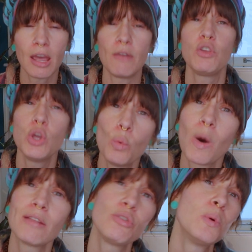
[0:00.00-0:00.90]
If you
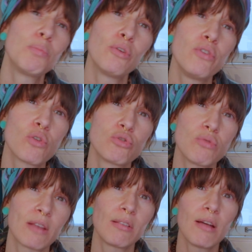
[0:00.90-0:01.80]
want to improve your
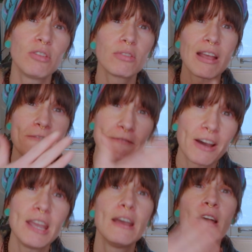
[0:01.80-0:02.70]
stress levels and
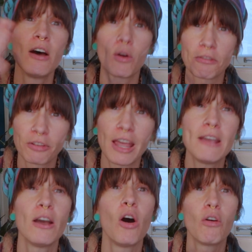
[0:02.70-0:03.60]
fight or
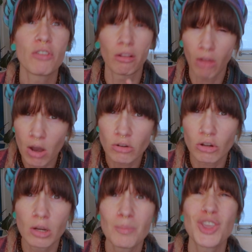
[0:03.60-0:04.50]
flight over the long
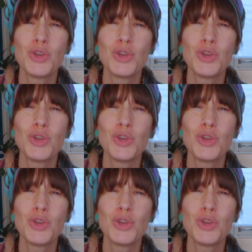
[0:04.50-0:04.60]
term,